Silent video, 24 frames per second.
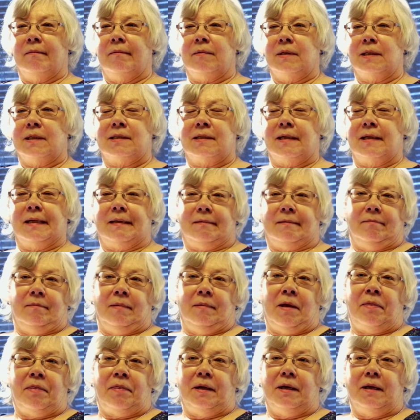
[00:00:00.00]
just like
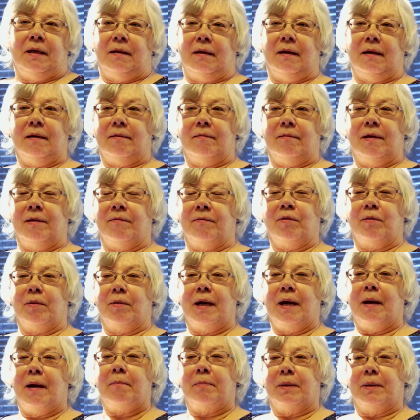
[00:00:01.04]
nothing had ever
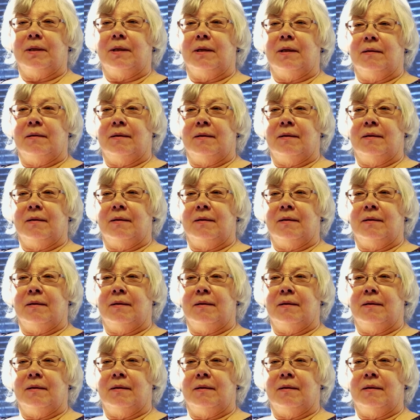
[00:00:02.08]
happened.